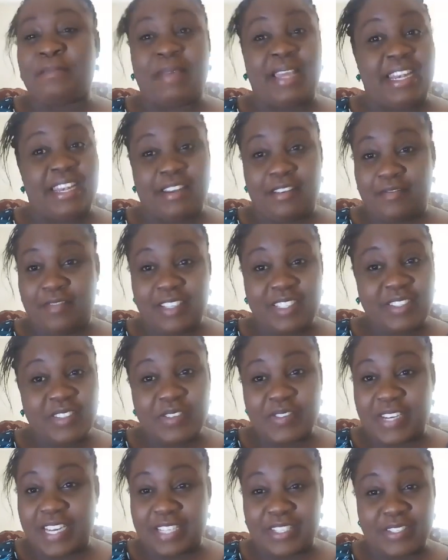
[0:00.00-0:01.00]
my lovely
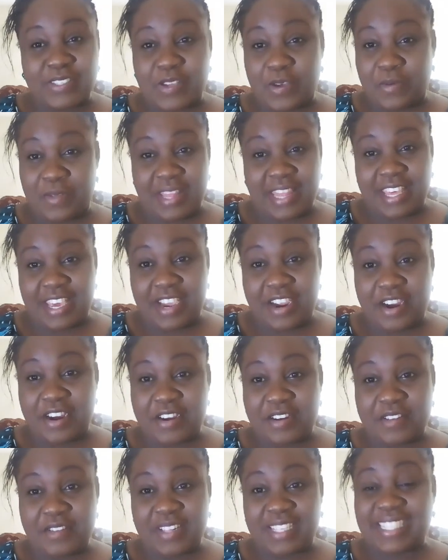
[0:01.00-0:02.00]
students out
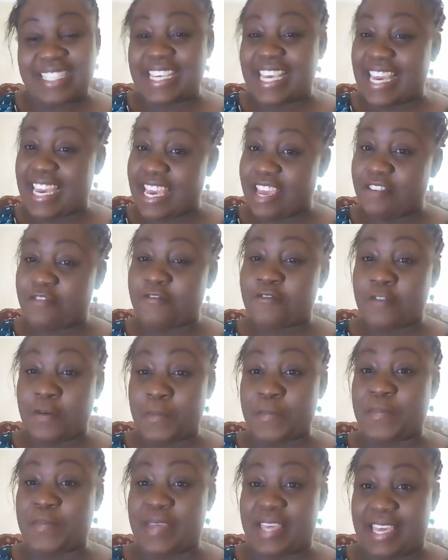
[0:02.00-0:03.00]
there, take it
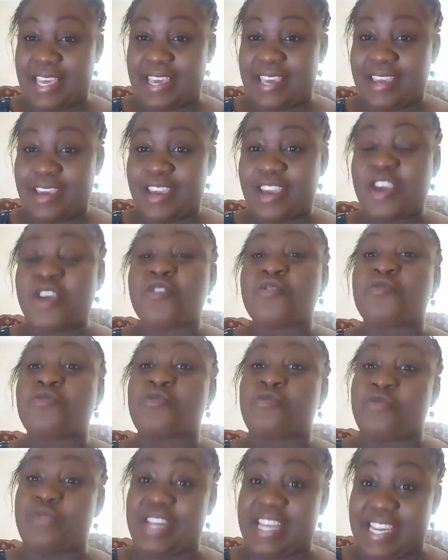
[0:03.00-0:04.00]
from me.
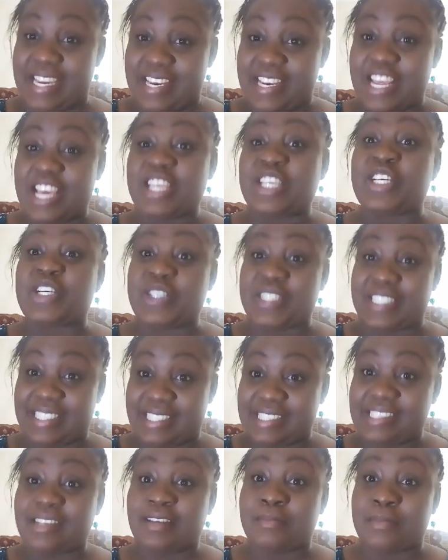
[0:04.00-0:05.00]
Read your
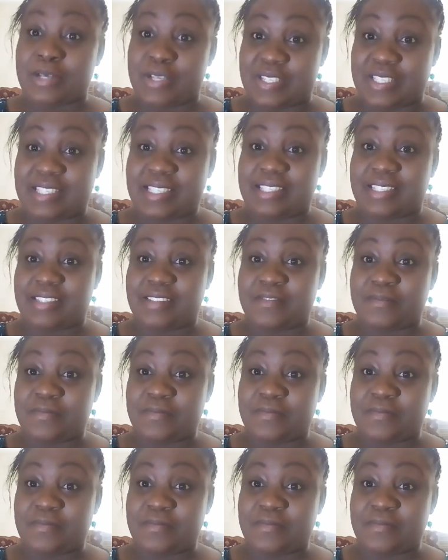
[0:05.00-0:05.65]
syllabus.